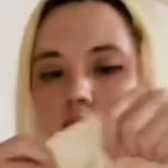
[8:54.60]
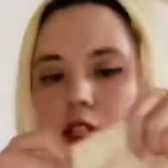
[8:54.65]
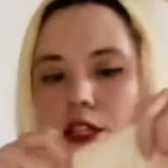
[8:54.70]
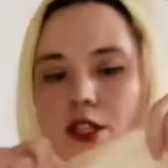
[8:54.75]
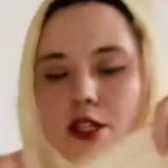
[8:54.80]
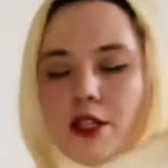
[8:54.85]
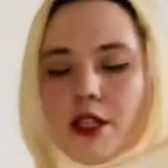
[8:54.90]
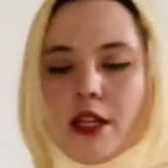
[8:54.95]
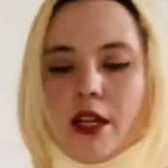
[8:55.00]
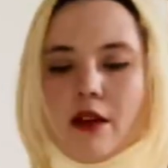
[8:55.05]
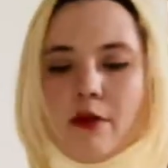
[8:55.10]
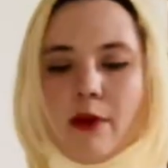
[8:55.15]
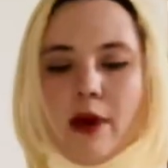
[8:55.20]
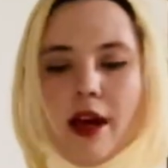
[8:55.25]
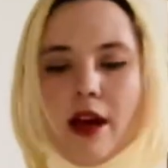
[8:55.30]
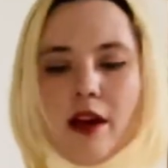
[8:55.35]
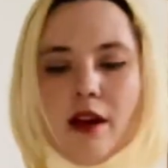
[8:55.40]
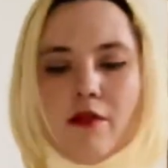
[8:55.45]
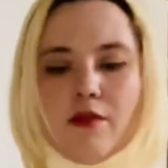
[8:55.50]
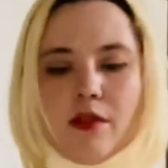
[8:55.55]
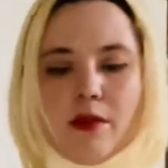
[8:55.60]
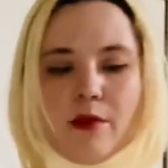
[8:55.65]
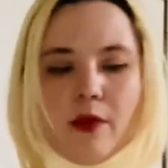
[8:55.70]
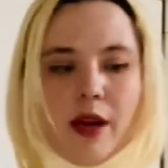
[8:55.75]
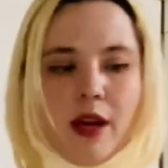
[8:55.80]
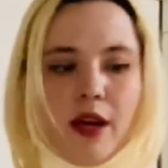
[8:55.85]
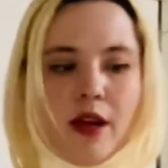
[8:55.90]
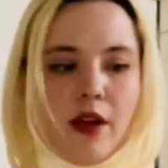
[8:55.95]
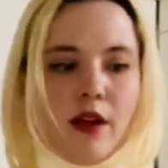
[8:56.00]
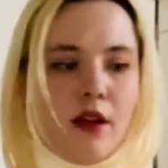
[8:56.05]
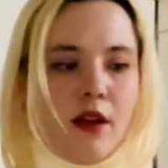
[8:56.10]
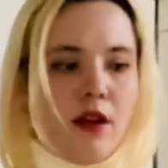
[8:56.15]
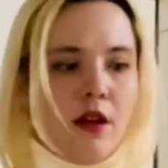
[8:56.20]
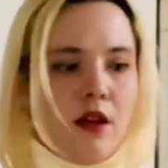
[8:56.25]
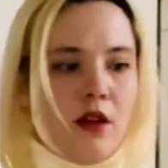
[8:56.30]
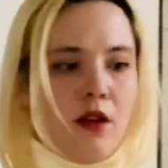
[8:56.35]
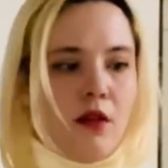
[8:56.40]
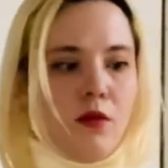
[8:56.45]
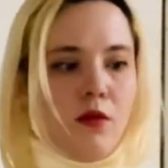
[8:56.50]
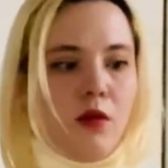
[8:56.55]
in Korea, but everywhere.
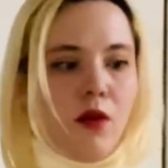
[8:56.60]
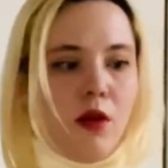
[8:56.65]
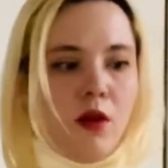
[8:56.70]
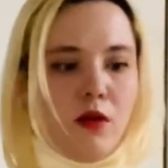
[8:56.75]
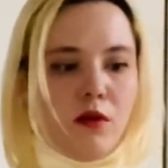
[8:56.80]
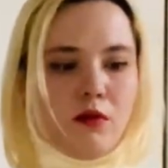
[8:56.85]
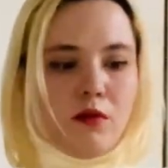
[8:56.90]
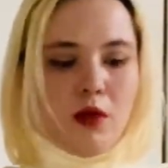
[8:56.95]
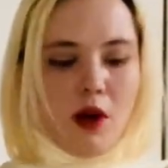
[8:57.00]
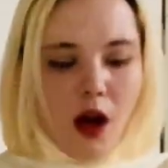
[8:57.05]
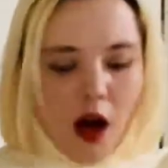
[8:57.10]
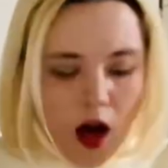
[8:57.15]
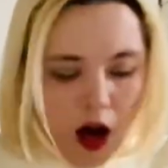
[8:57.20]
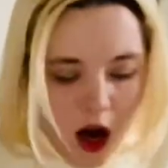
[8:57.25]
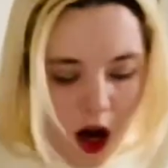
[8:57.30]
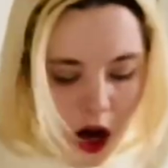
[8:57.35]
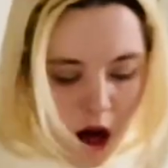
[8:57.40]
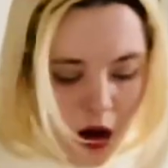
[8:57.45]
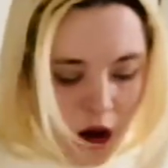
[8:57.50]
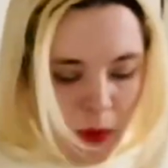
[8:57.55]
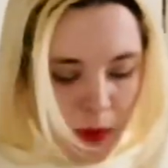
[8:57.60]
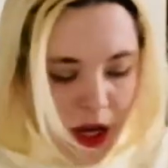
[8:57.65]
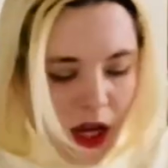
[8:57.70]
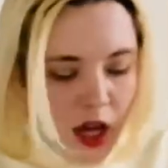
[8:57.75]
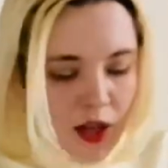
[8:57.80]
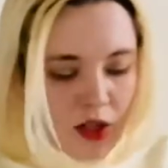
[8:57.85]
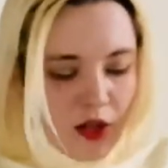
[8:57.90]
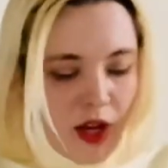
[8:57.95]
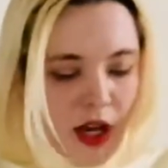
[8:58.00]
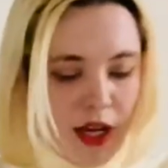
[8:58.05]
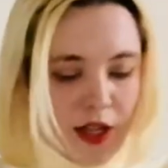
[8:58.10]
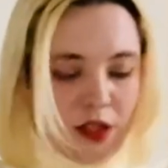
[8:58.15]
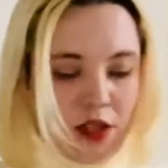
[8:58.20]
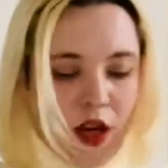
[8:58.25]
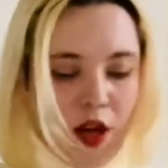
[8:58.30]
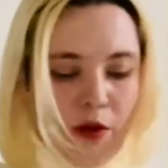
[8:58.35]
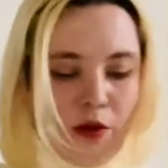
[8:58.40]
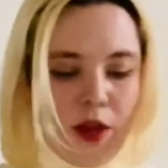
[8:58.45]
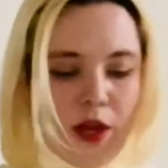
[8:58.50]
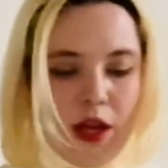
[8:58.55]
Whoa. Oh my gosh. Okay.
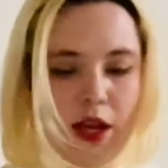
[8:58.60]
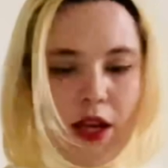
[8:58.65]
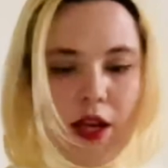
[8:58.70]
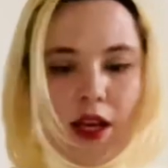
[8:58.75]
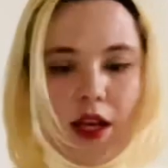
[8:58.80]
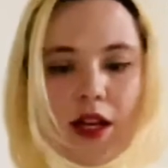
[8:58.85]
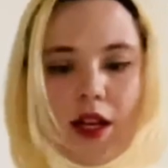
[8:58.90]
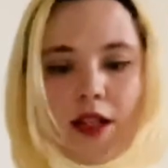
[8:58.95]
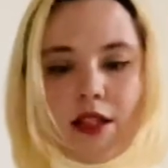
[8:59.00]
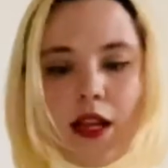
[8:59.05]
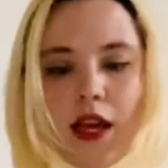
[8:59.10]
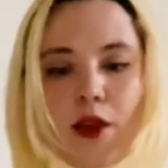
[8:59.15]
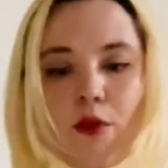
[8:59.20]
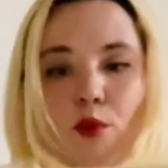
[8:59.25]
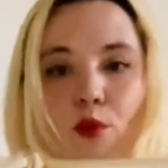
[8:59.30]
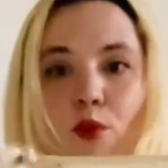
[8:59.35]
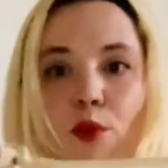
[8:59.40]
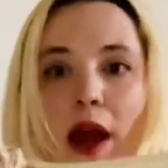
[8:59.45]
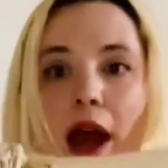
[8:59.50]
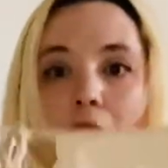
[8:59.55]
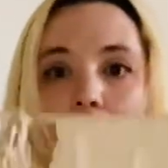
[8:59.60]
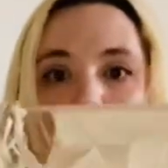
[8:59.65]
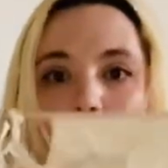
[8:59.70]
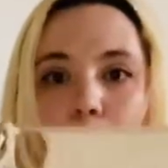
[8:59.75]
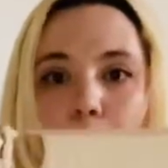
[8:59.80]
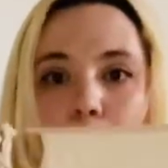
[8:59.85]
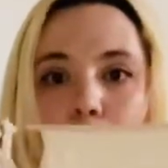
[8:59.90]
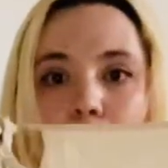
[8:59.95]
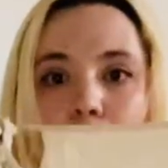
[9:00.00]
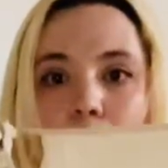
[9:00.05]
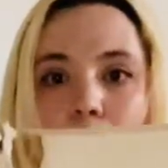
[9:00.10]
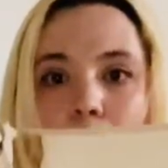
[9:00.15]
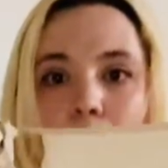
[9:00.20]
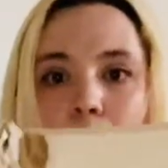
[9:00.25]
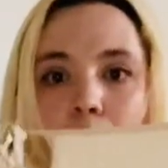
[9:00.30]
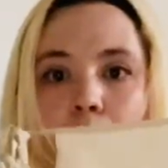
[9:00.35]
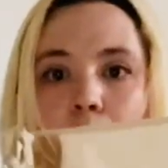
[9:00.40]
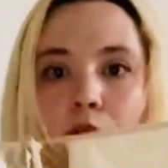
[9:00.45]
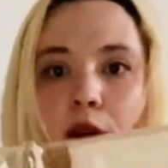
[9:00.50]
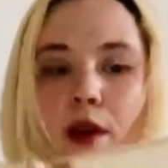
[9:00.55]
So it is a wrap.
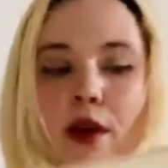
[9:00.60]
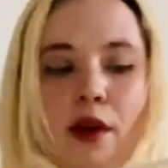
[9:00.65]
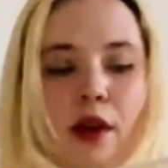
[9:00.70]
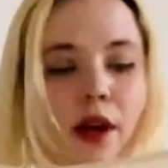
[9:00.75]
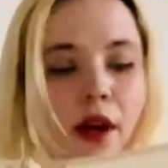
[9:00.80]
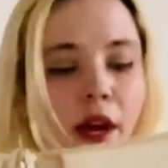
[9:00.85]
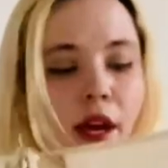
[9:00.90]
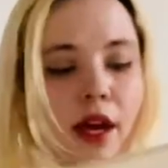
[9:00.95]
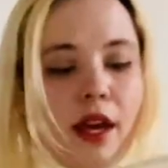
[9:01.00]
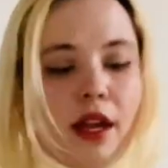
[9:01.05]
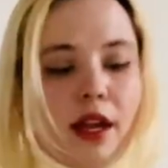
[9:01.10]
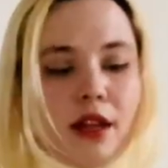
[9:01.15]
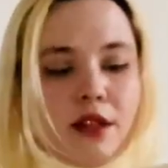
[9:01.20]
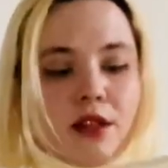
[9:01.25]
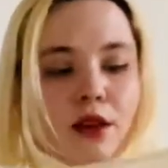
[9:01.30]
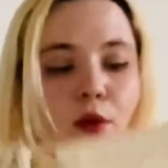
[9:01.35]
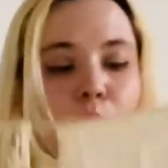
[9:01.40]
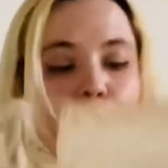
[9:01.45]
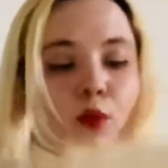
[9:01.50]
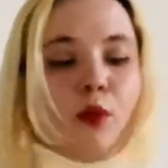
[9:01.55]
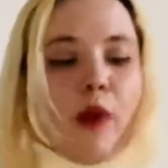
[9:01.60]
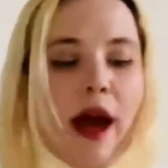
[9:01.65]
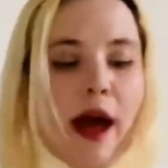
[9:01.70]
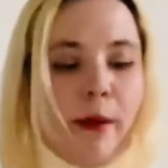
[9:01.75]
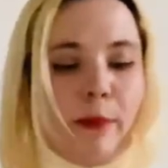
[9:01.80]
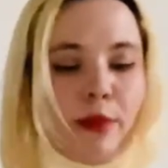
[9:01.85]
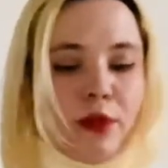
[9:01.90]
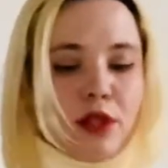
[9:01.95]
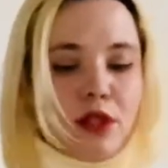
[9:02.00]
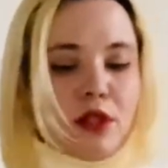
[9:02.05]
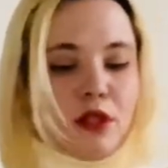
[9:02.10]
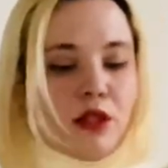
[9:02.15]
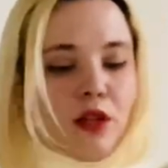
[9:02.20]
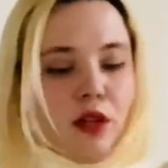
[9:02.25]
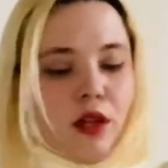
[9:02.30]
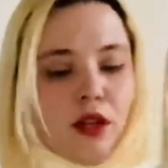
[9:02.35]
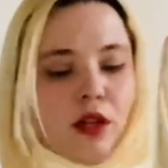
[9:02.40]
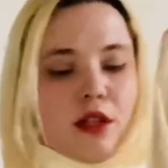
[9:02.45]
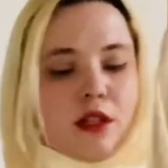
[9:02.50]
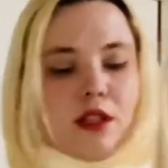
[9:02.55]
It is a wrap
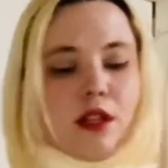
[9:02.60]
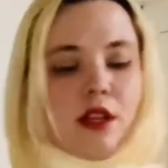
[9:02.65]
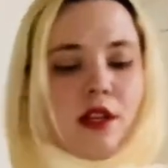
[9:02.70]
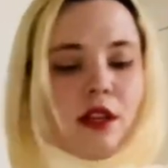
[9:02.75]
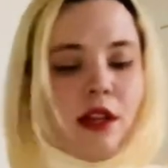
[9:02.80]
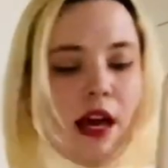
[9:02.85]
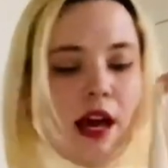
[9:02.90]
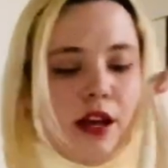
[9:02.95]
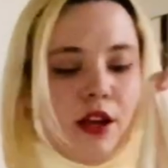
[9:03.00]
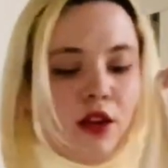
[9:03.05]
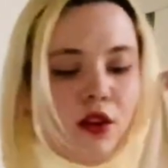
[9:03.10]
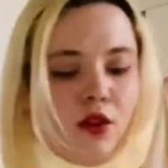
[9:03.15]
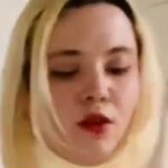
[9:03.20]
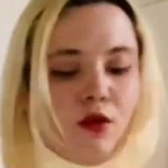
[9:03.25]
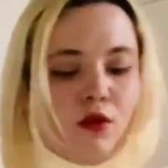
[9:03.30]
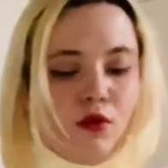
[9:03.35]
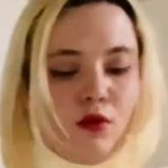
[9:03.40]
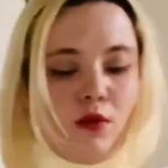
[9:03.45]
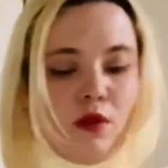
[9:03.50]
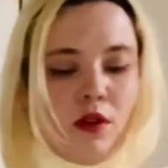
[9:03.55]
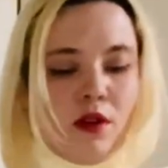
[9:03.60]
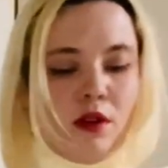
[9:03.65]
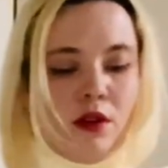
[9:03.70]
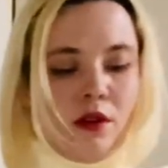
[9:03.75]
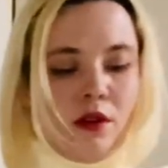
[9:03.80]
skirt that you,